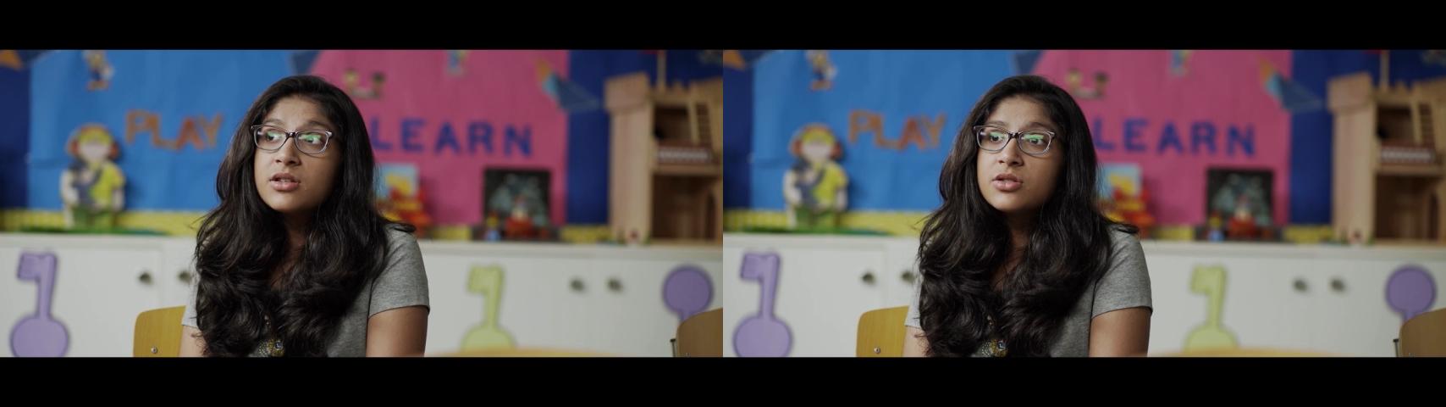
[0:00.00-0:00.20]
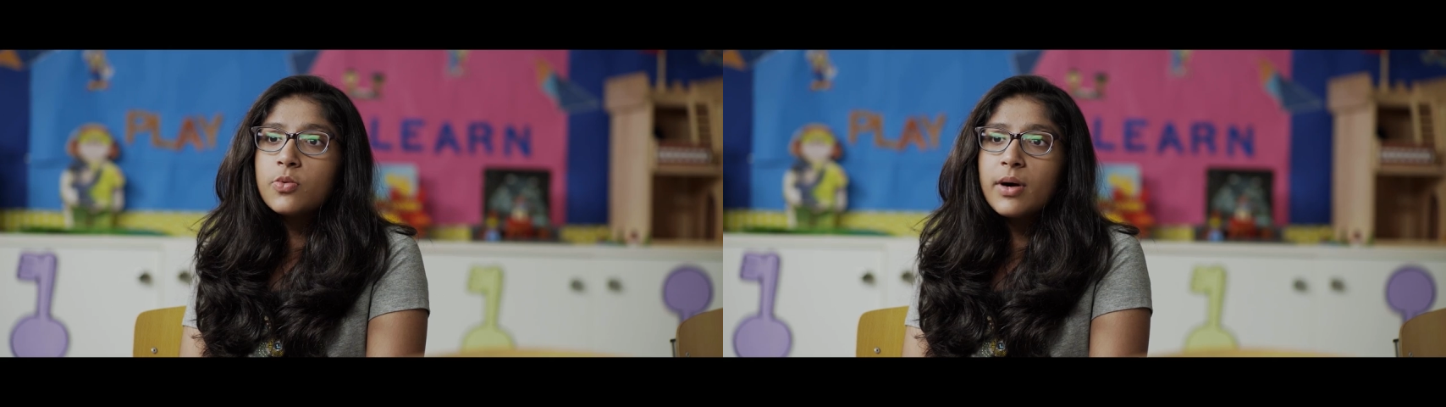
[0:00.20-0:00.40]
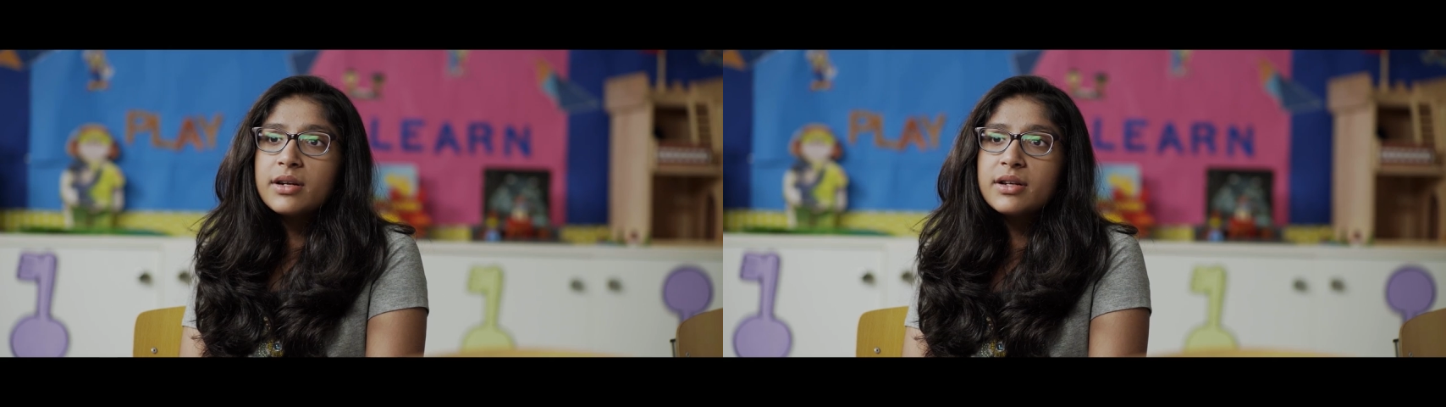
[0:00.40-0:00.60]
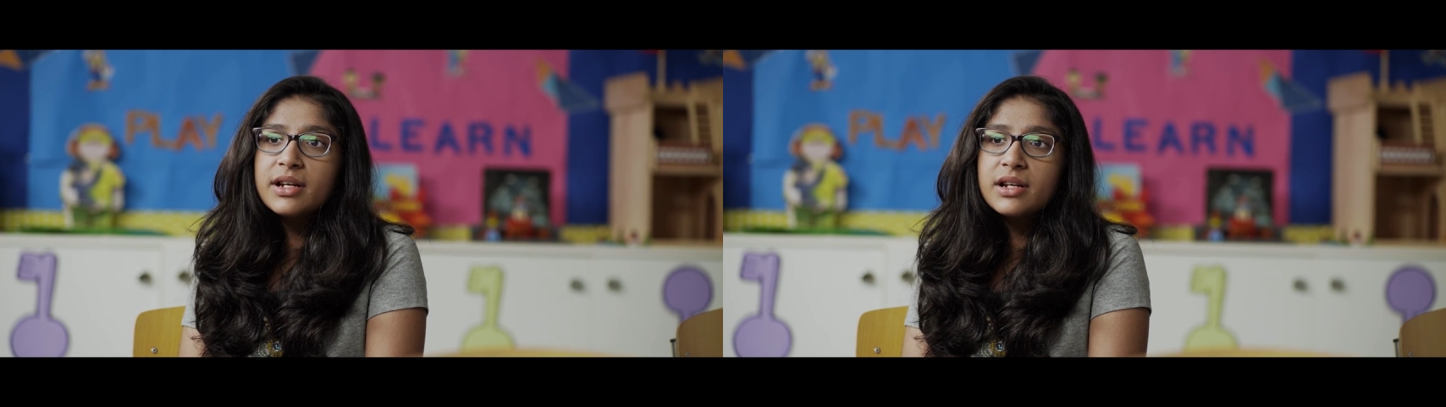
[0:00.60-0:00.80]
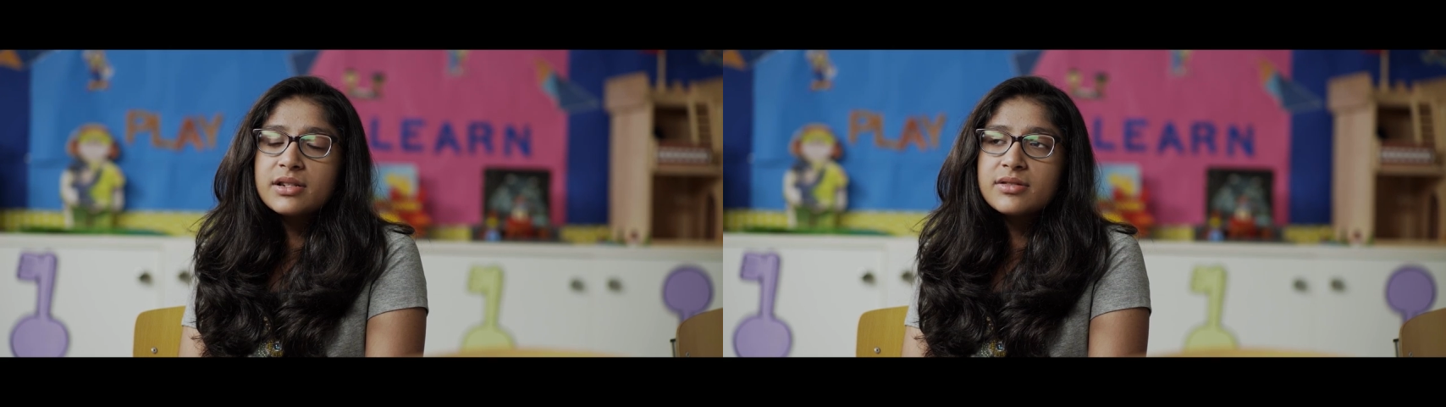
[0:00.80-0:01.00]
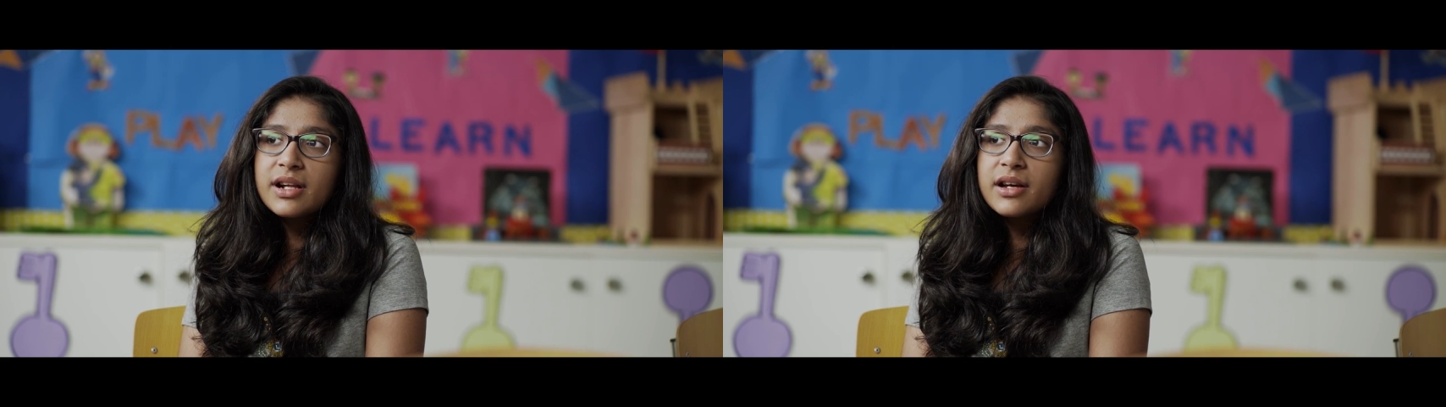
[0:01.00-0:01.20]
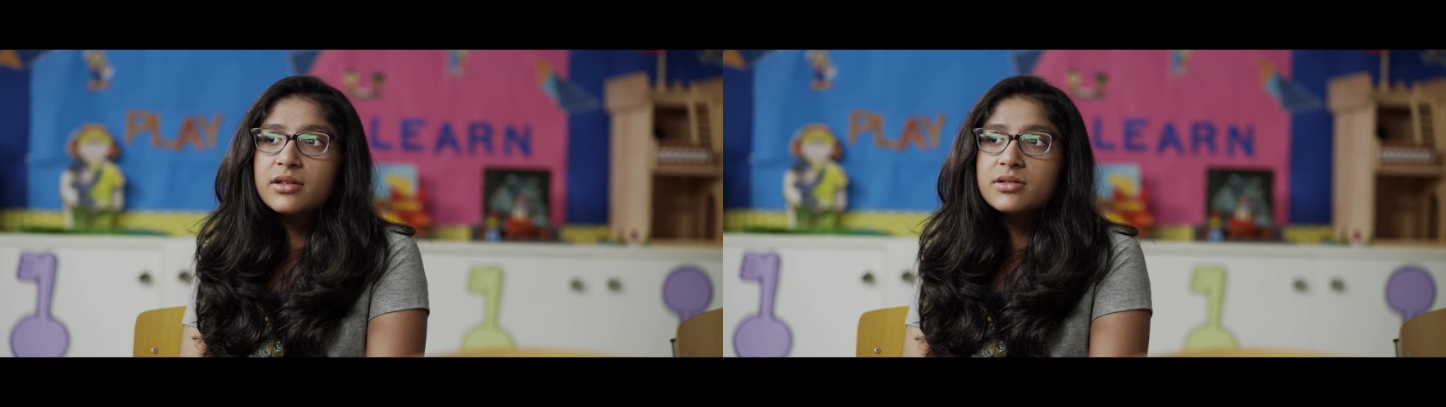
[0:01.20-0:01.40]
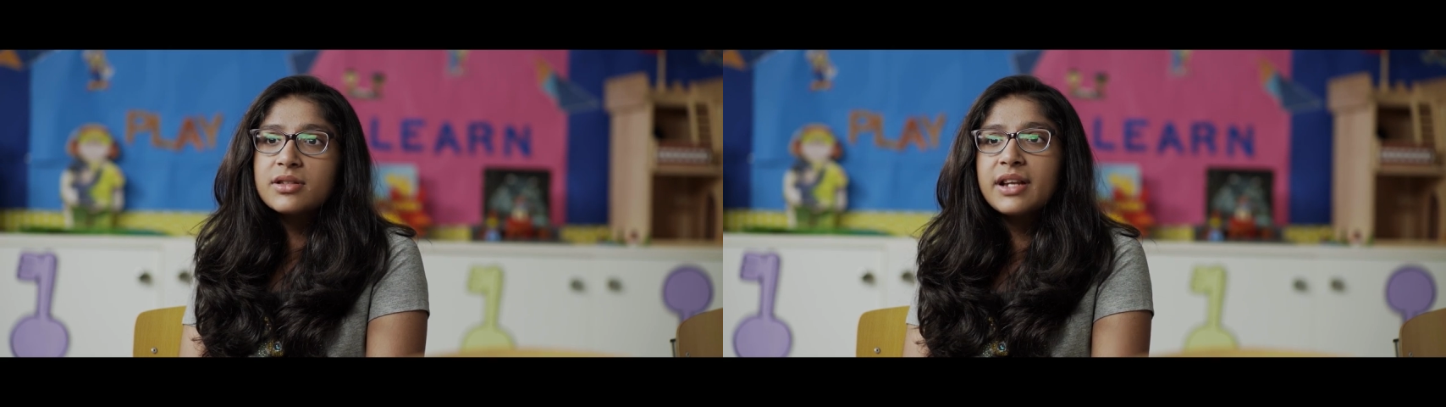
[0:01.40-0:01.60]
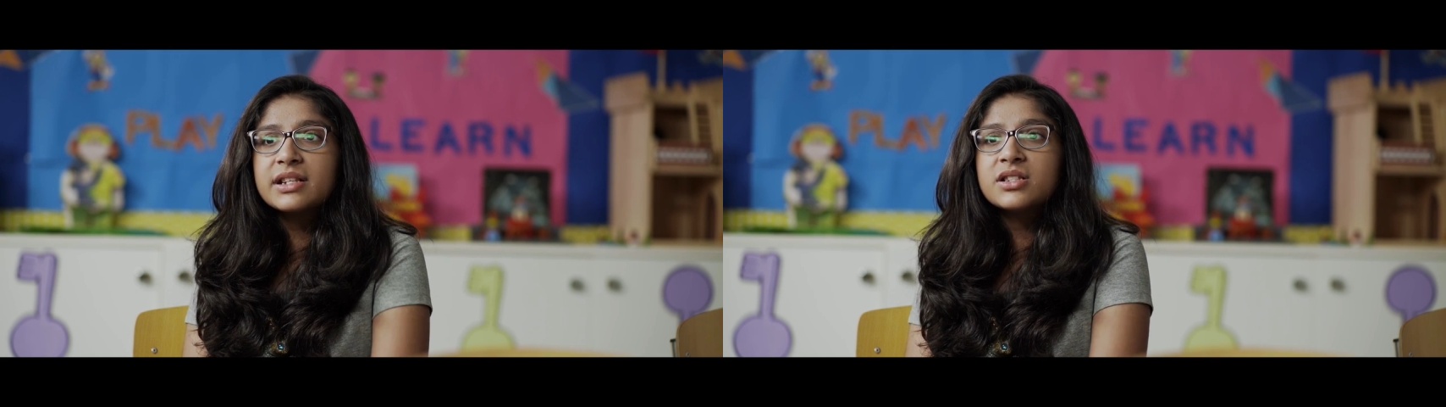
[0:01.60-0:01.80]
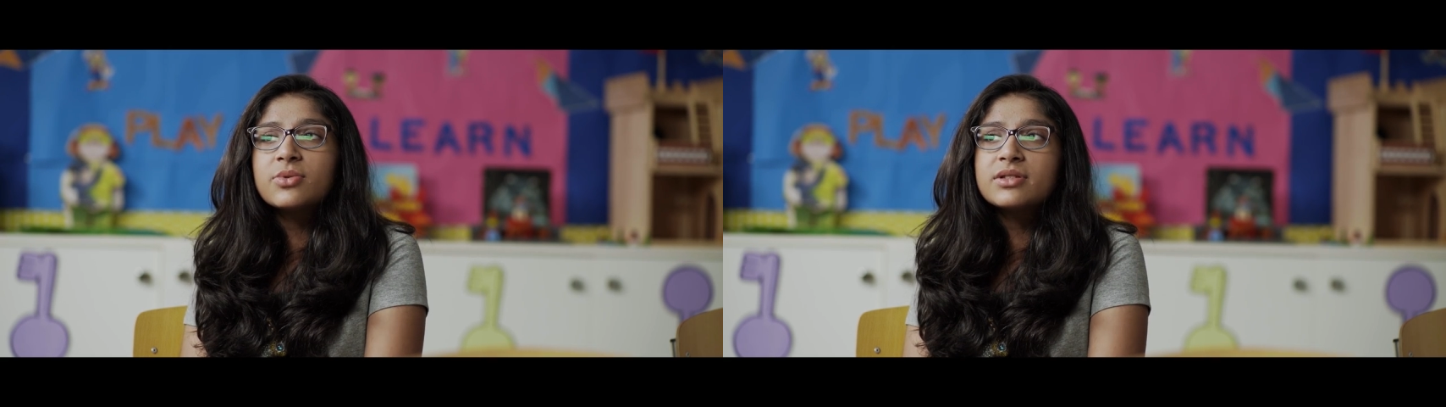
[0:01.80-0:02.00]
So one day it's like the next
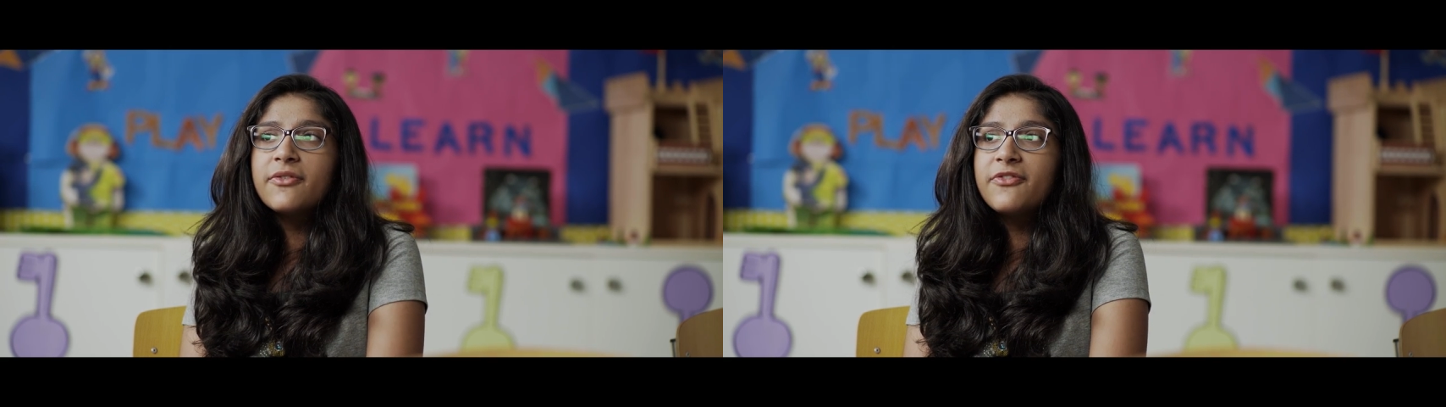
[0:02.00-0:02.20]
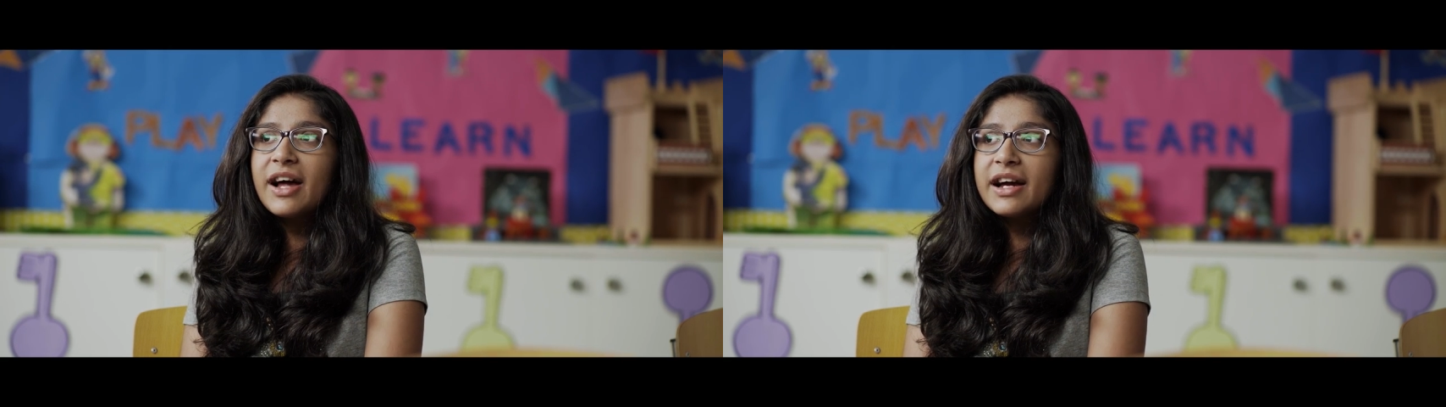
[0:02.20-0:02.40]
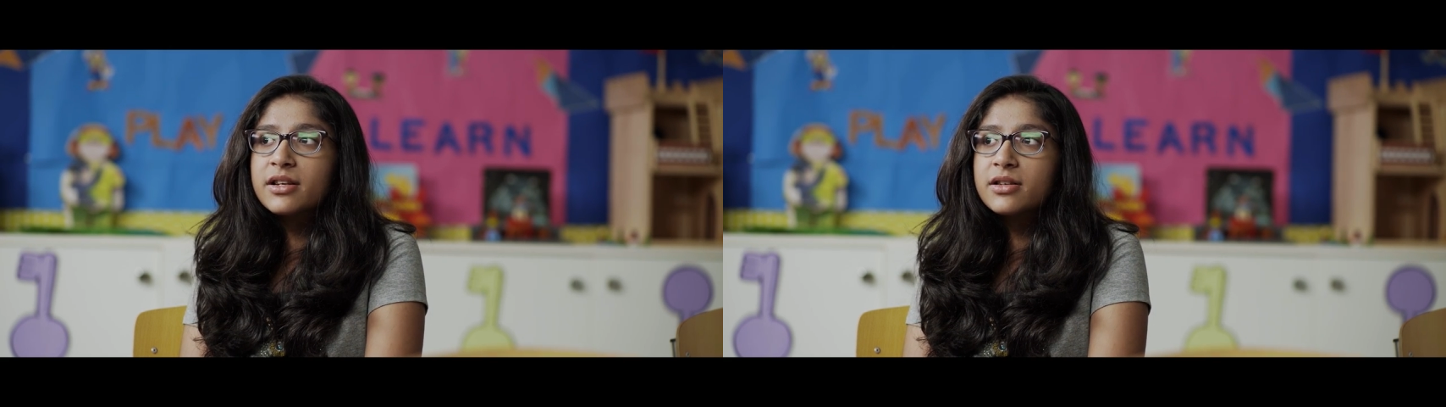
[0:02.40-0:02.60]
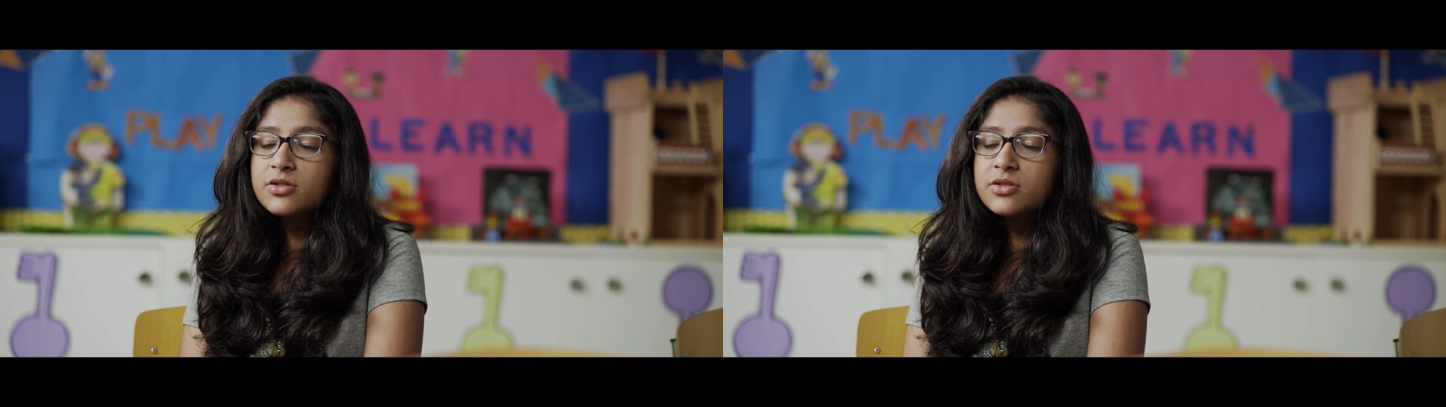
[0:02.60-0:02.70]
day it was a flight.